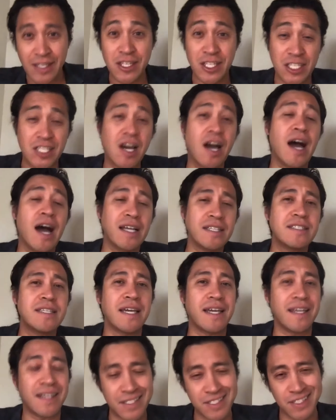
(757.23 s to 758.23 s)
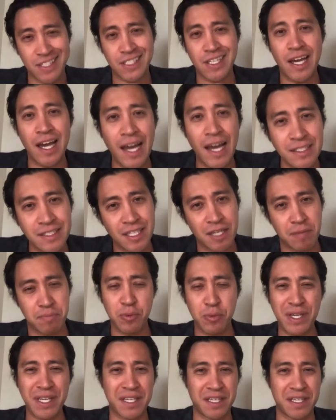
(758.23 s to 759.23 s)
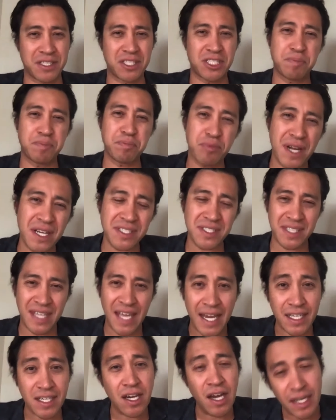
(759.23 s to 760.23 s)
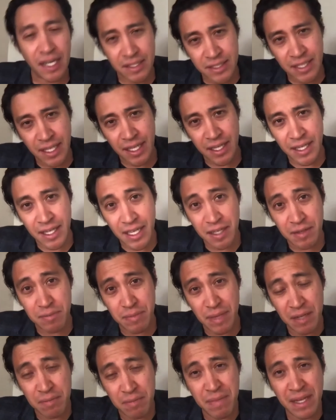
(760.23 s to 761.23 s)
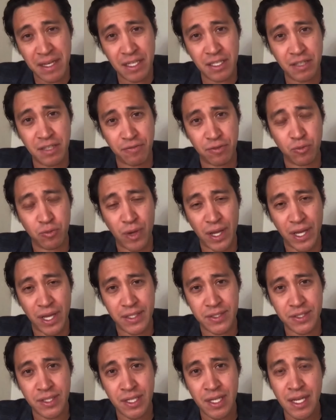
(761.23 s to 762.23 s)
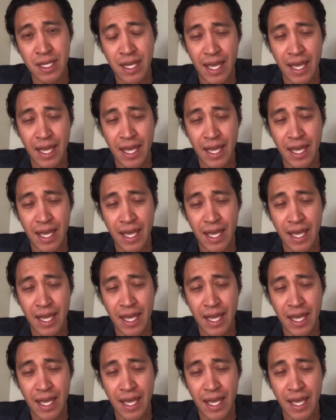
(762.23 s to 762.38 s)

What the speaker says: the content is the content, but we can express that content in many different ways.